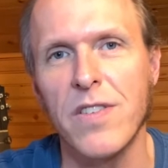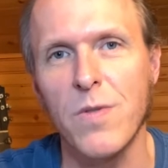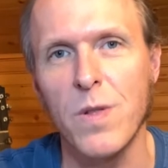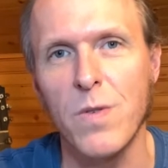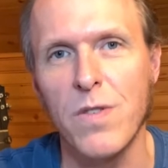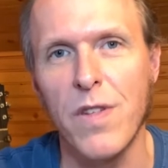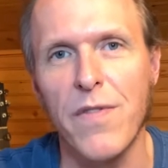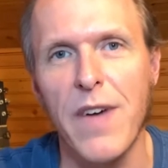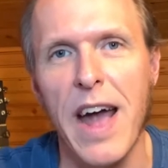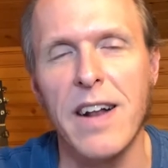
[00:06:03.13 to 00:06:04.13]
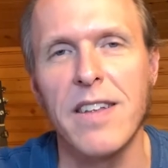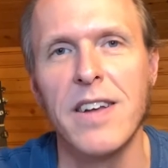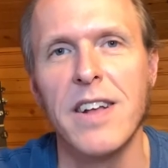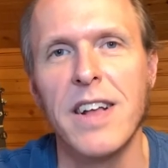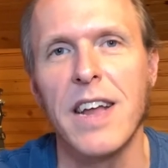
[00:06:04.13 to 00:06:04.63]
allude to the fact
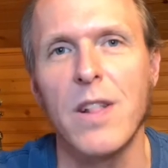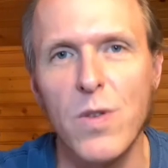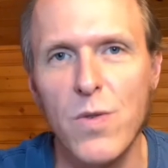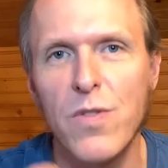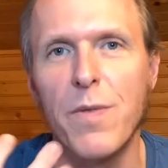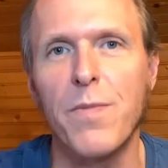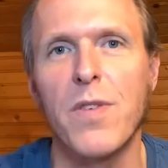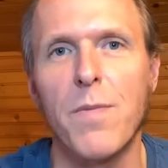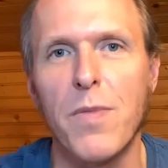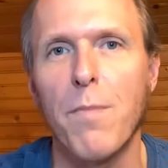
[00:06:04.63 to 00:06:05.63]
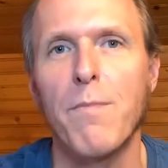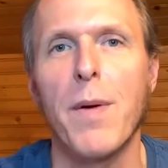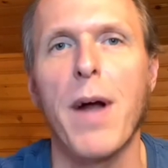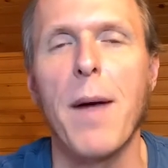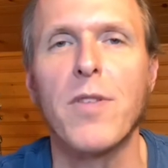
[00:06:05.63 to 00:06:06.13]
and allude to
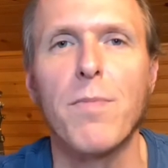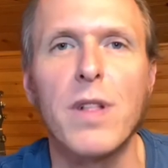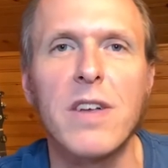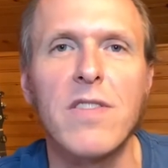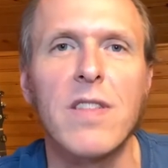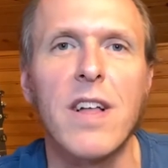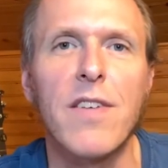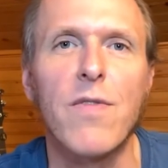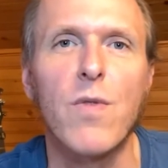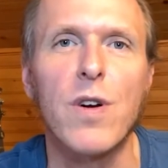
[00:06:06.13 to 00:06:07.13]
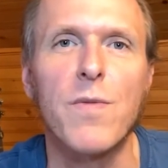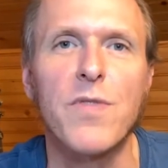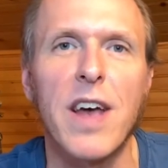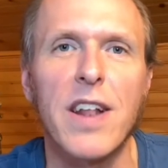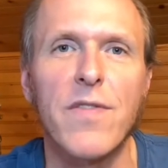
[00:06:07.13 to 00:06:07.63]
perhaps the place in life where
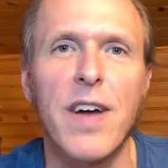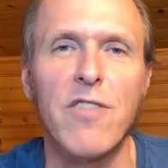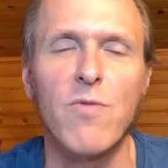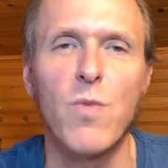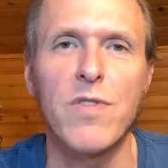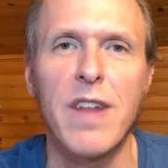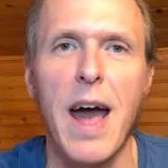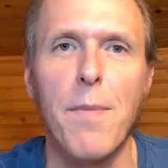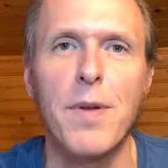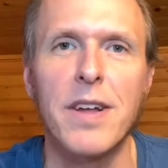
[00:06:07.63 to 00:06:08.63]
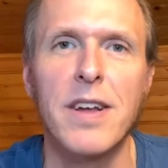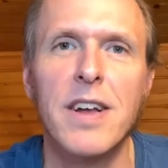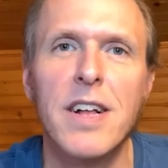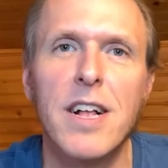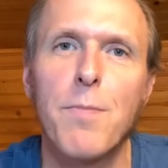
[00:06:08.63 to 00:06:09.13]
satisfaction wasn't happening.
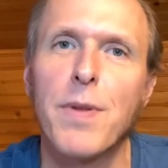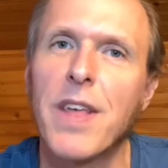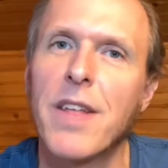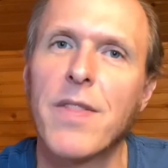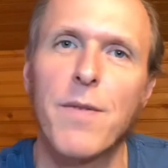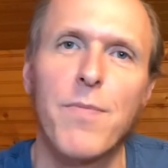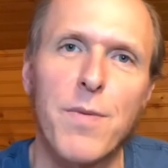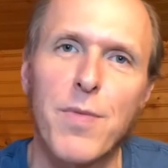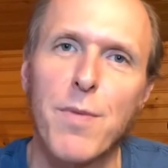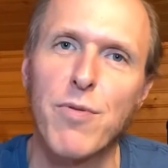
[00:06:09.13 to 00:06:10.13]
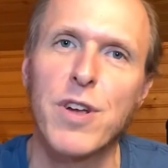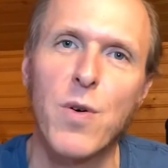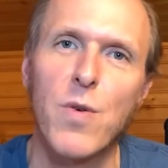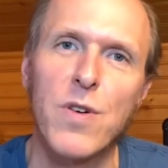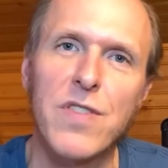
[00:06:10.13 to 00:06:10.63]
But then the
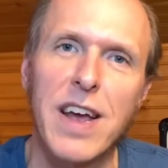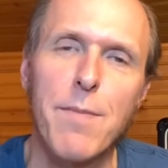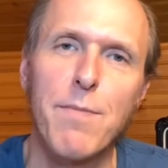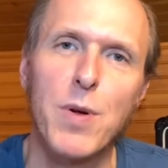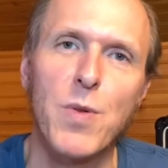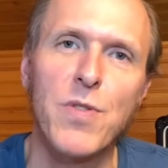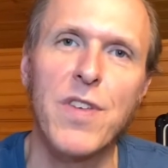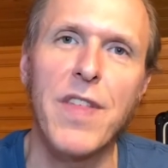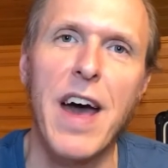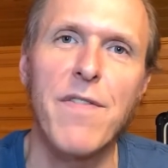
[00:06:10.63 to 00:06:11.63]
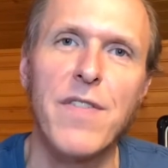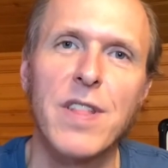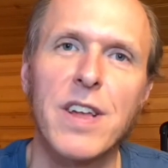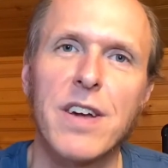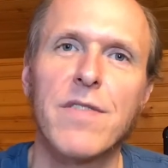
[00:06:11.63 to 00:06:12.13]
pre-chorus kind of builds to that
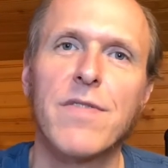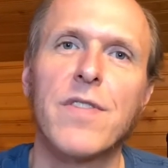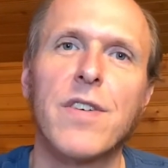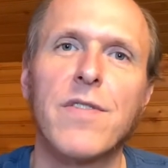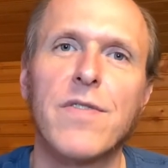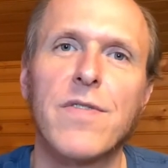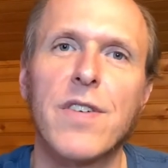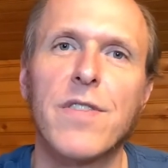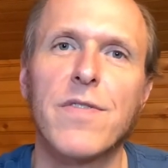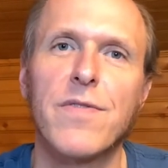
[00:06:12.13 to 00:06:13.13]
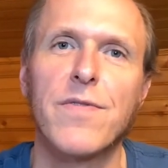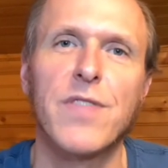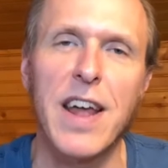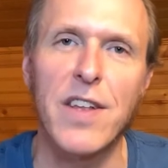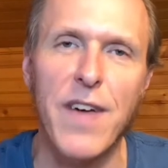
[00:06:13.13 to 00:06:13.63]
feeling of
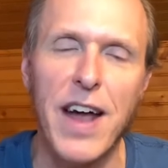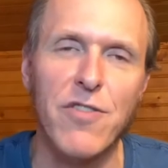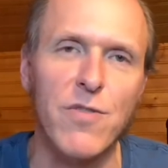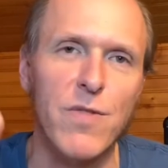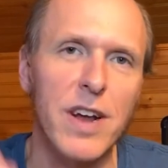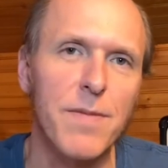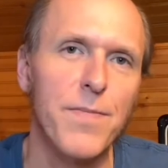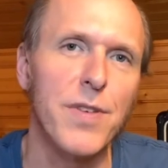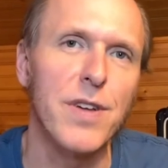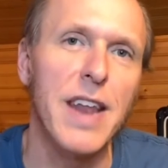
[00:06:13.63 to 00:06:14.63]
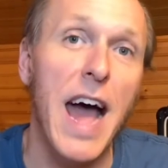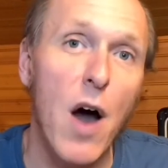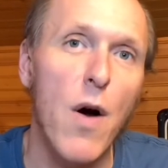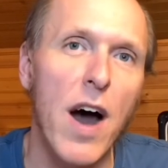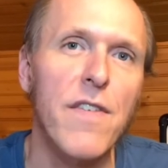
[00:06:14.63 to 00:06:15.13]
satisfaction, right? The
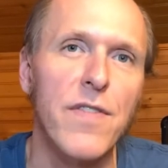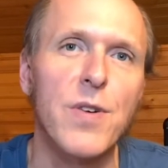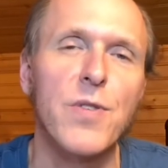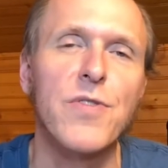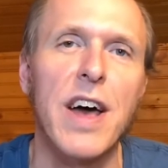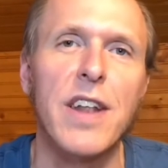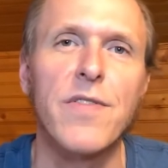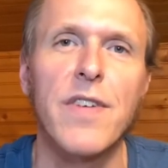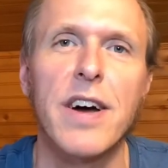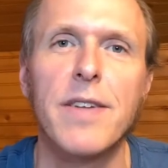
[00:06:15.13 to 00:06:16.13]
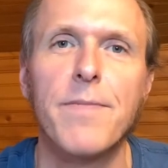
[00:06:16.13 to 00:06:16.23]
now I feel satisfied.